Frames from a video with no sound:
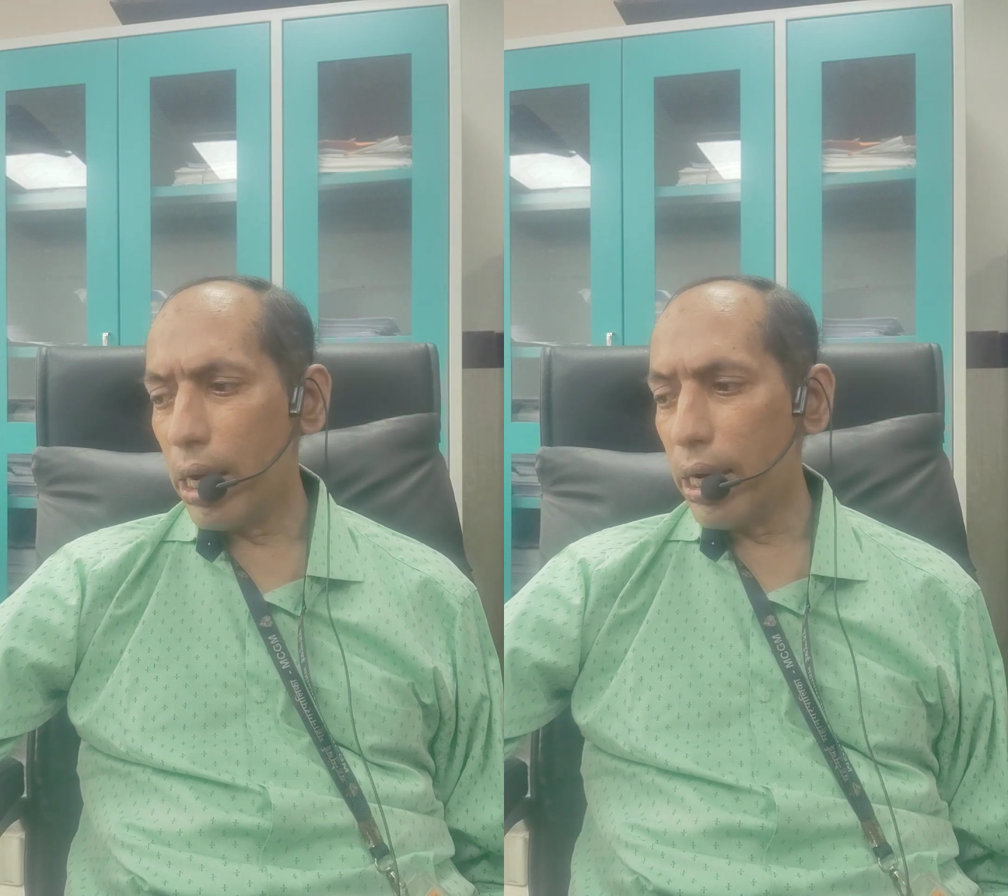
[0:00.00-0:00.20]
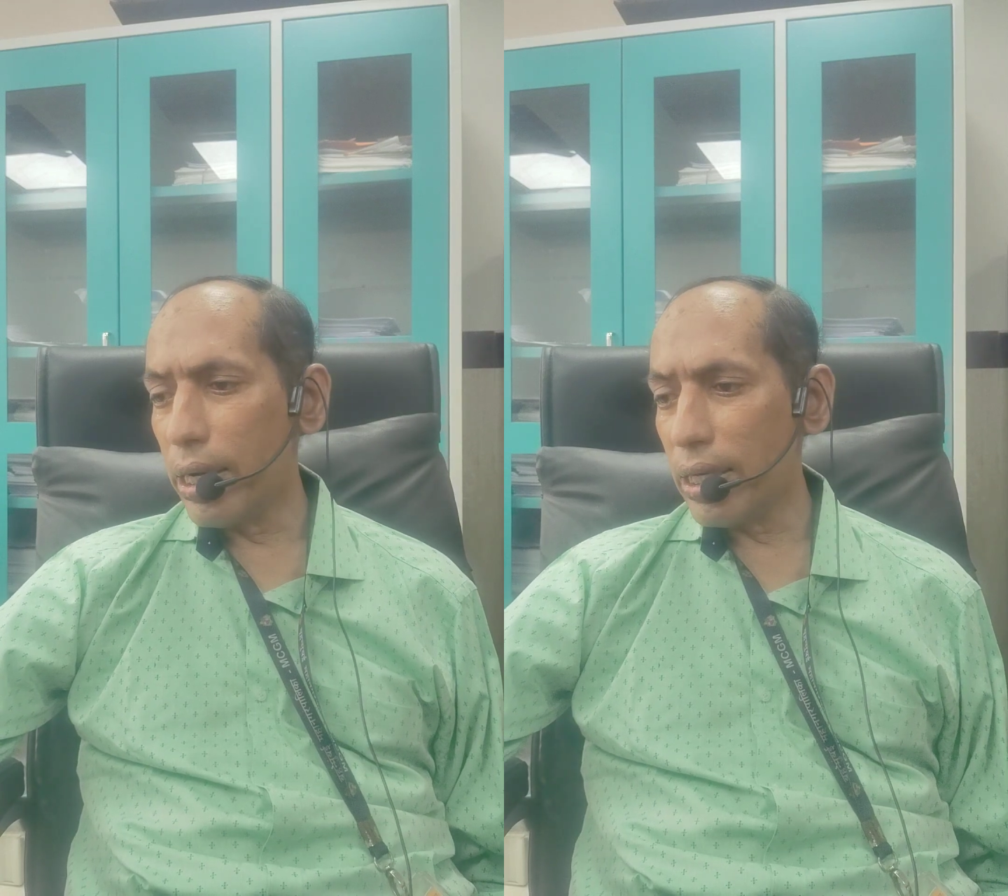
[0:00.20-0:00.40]

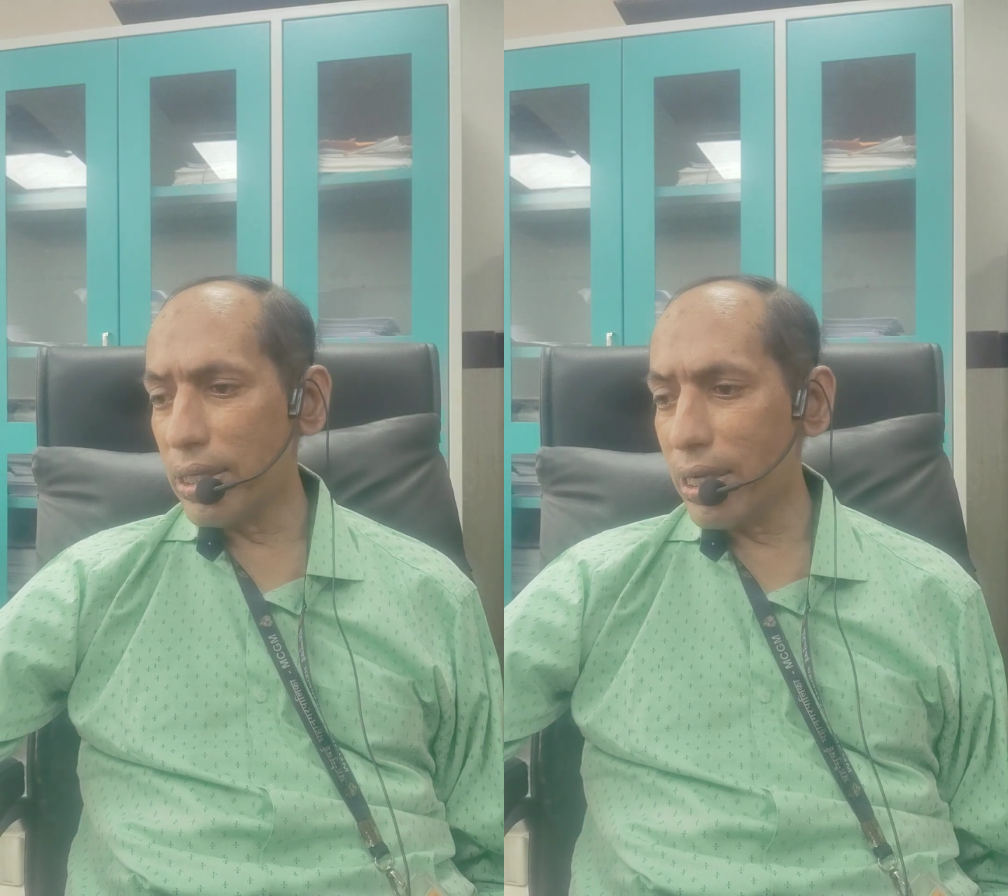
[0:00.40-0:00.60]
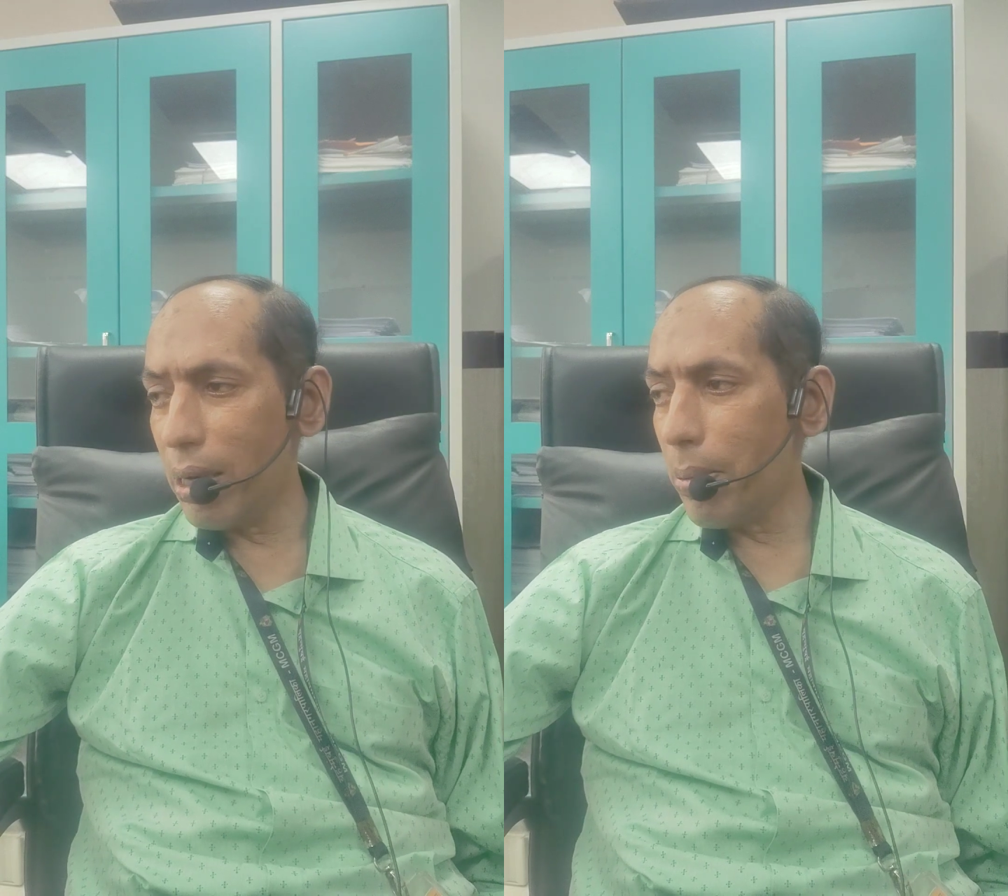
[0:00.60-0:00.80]
It is
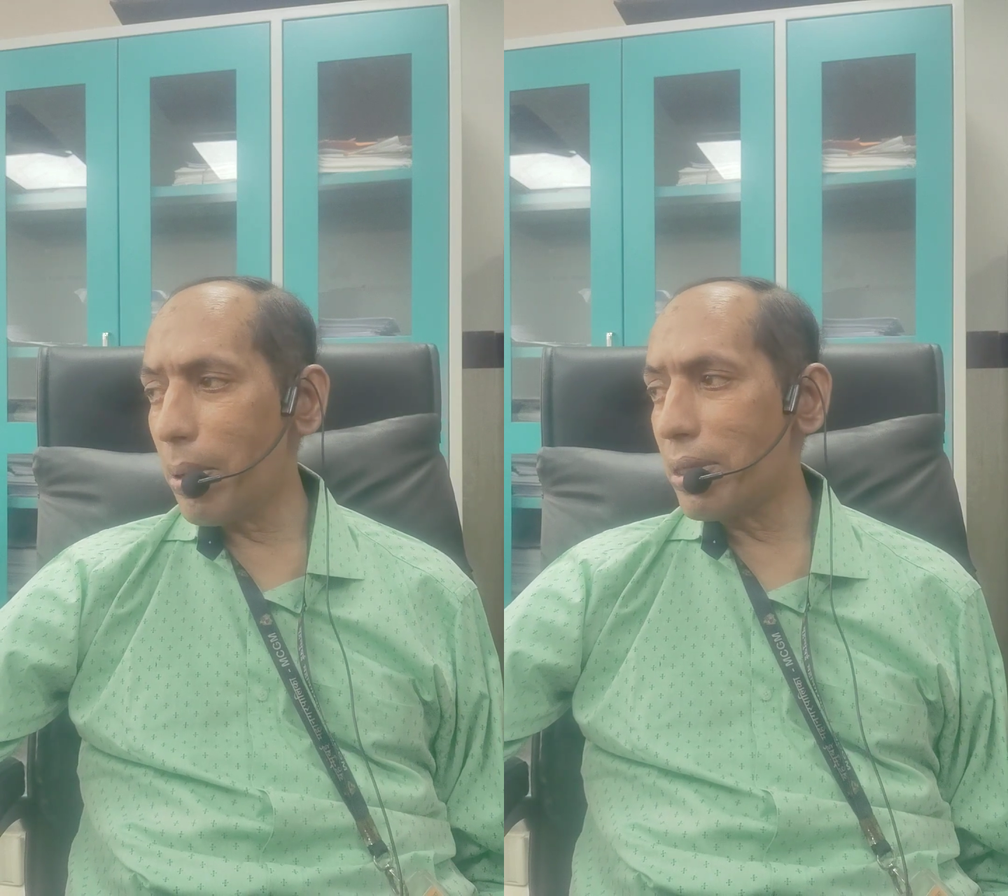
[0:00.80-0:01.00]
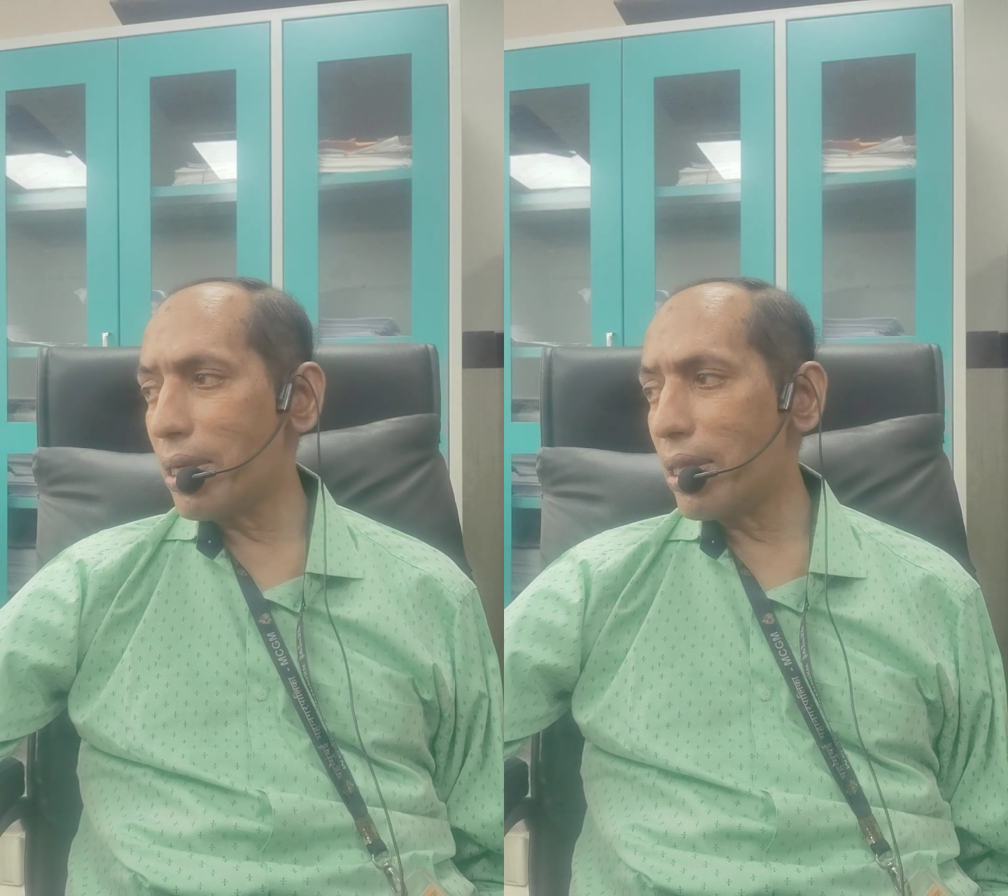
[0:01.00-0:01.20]
still
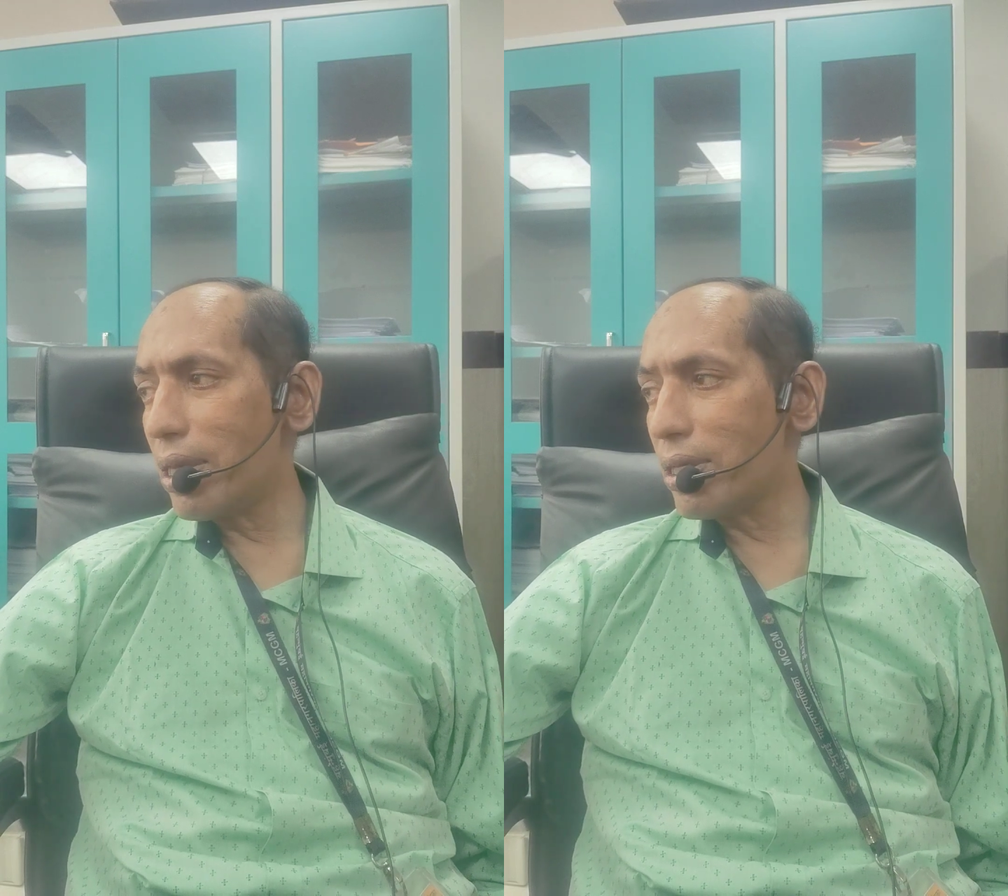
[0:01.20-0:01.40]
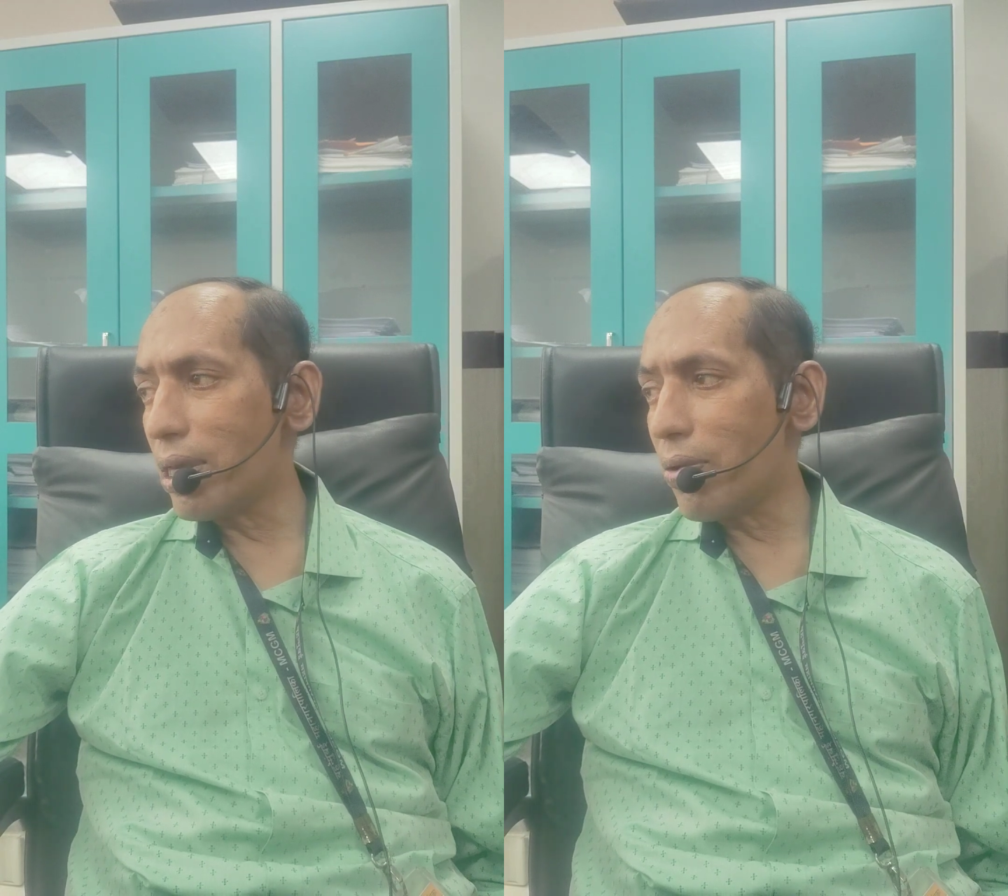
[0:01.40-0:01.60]
present in
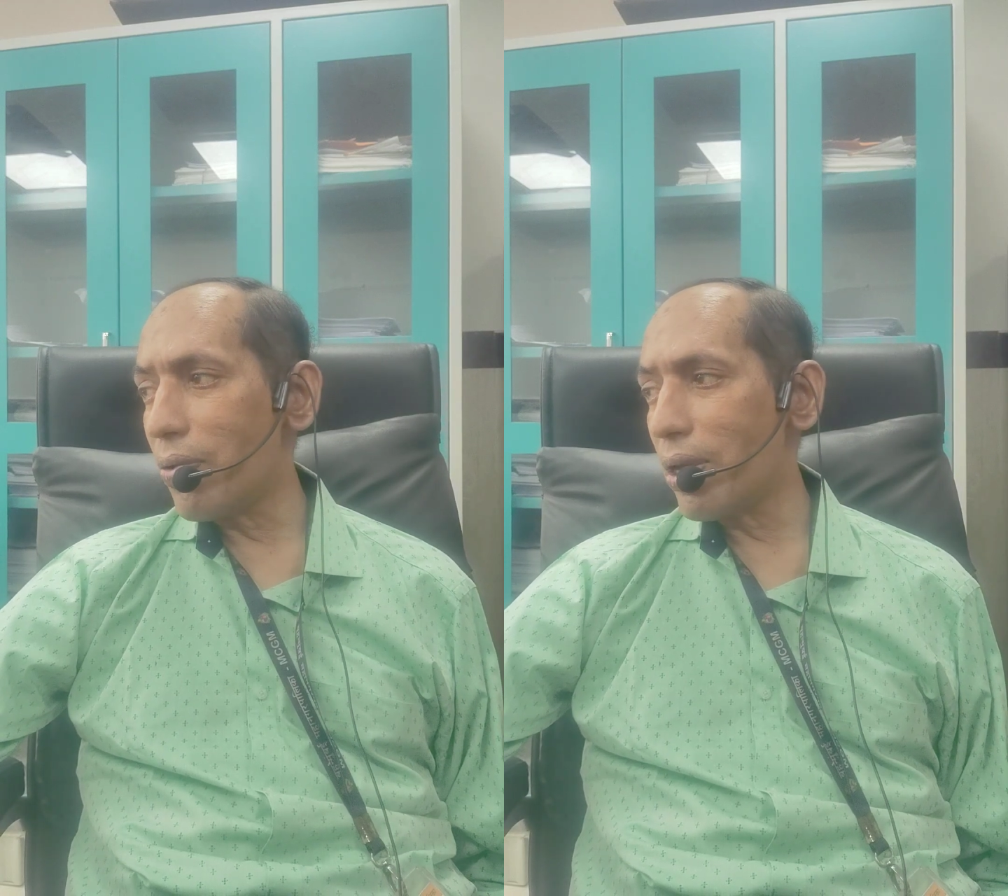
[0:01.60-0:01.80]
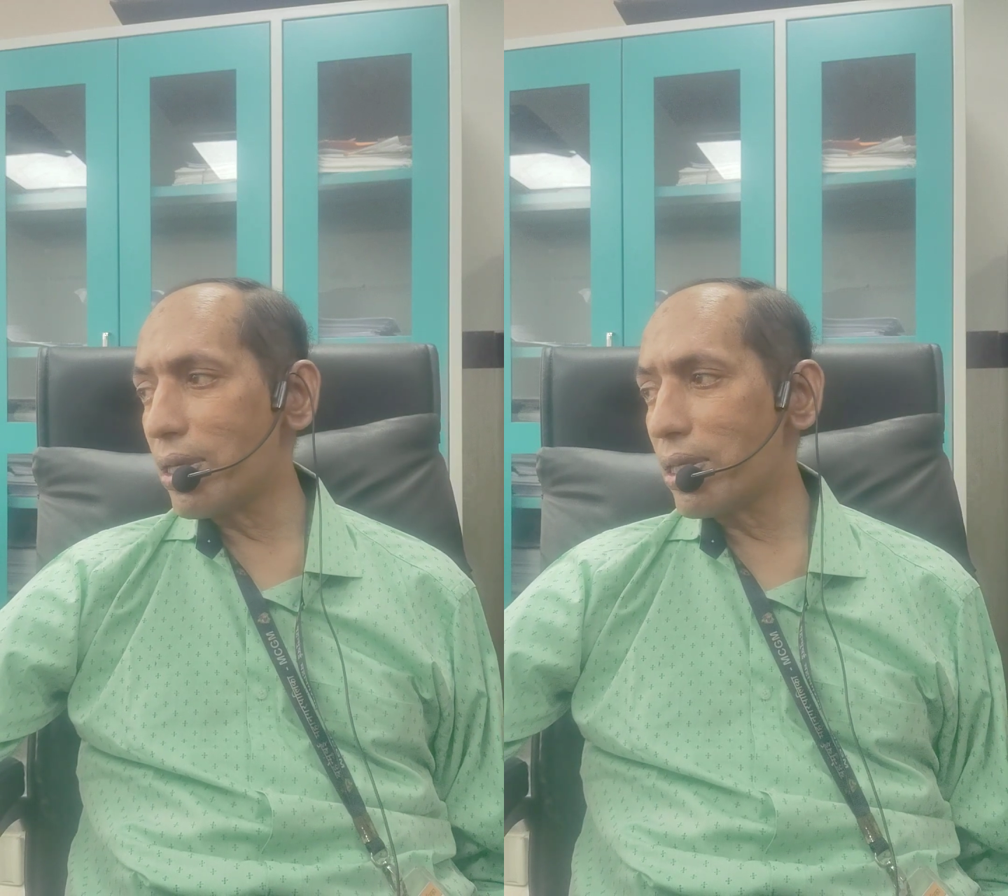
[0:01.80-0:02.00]
the
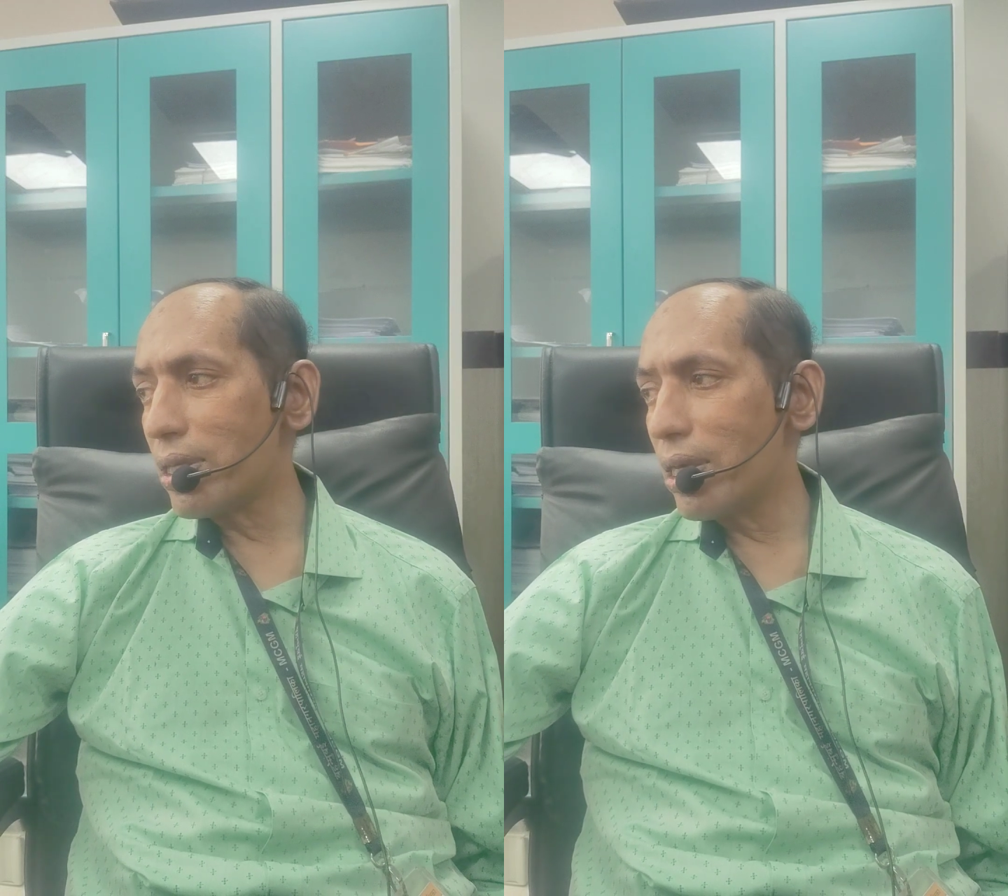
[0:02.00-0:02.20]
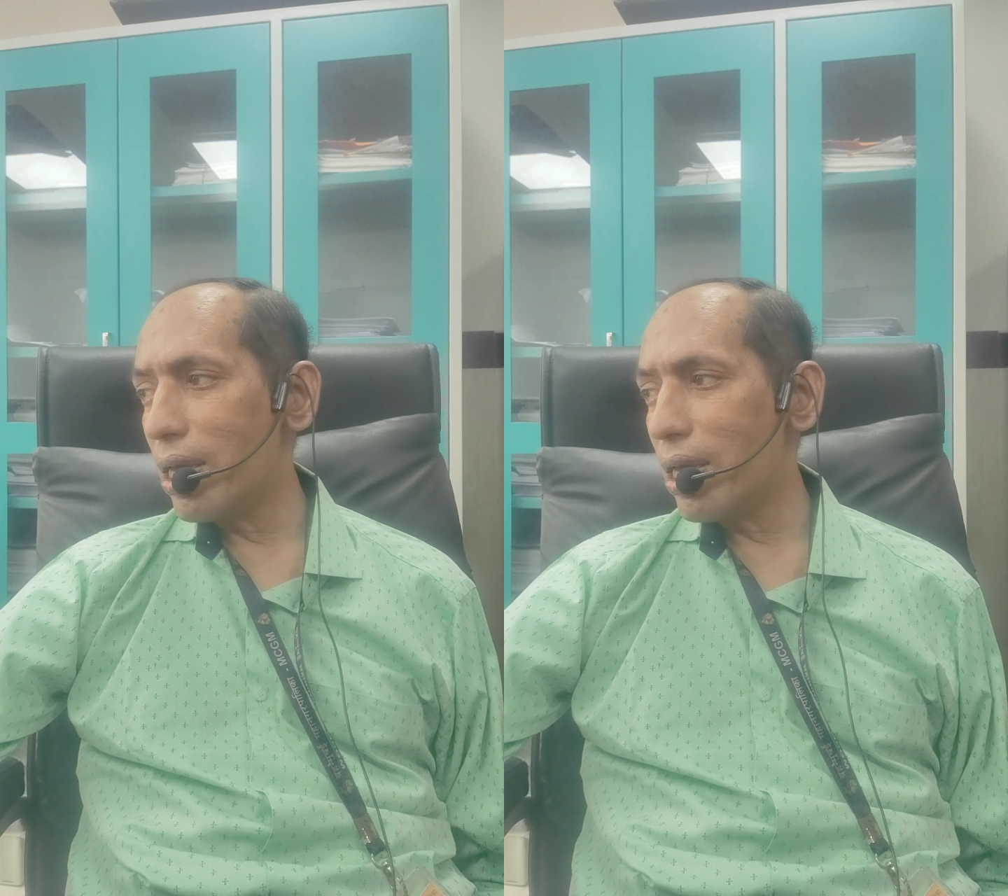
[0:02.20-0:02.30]
cervix,